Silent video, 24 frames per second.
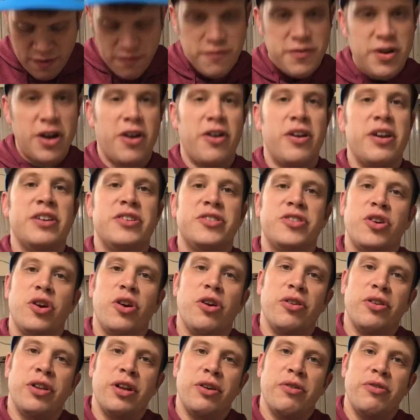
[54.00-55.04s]
various
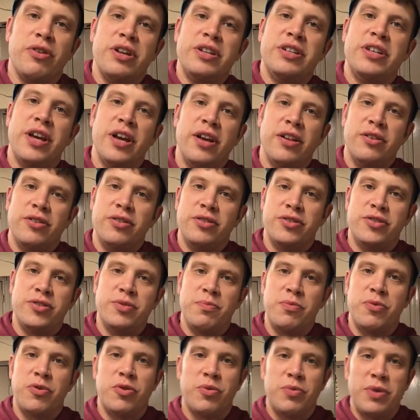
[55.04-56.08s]
curling retailers
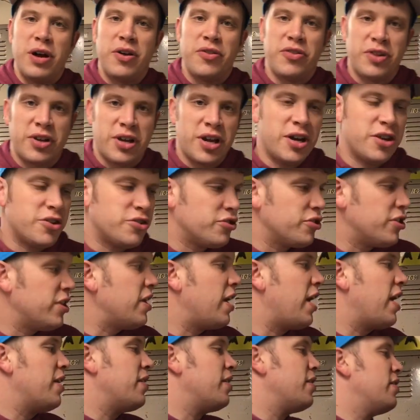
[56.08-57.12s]
throughout the
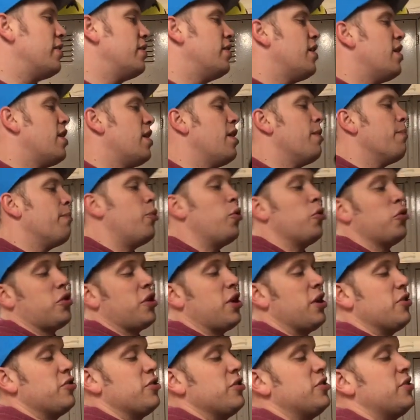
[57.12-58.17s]
country and in both
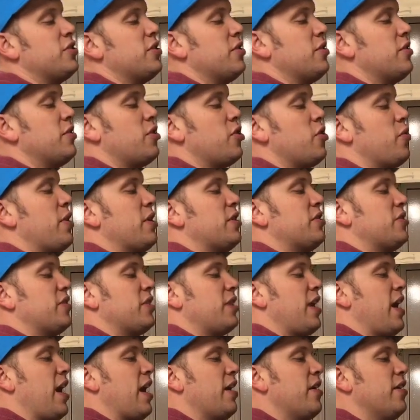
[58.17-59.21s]
countries, in US and
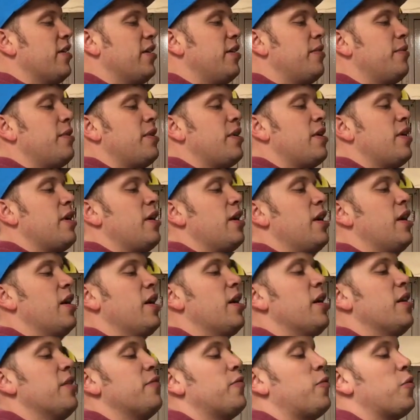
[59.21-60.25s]
Canada.
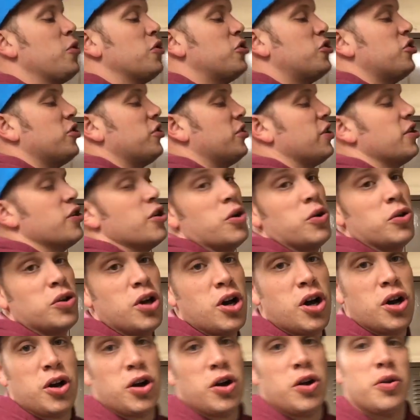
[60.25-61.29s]
Unfortunately, no
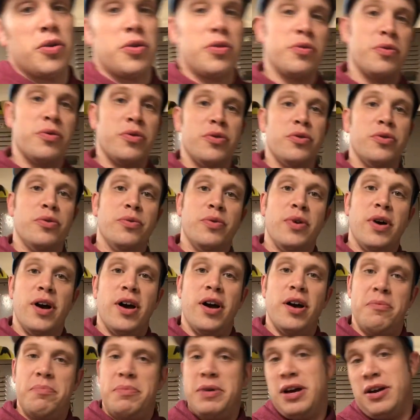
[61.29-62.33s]
longer through
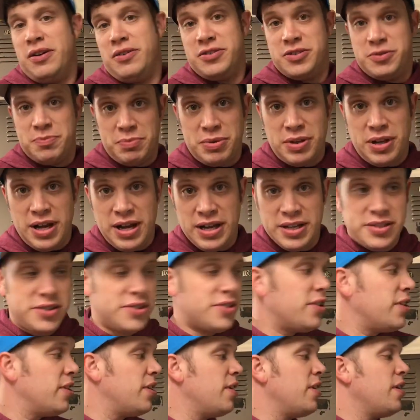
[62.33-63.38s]
Balance
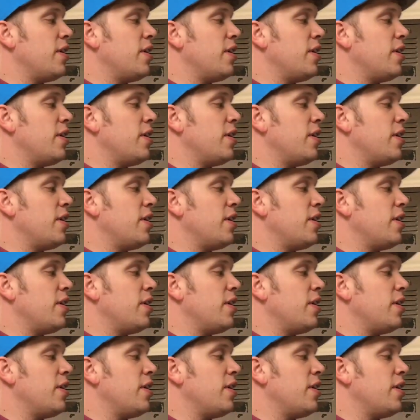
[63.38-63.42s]
Plus.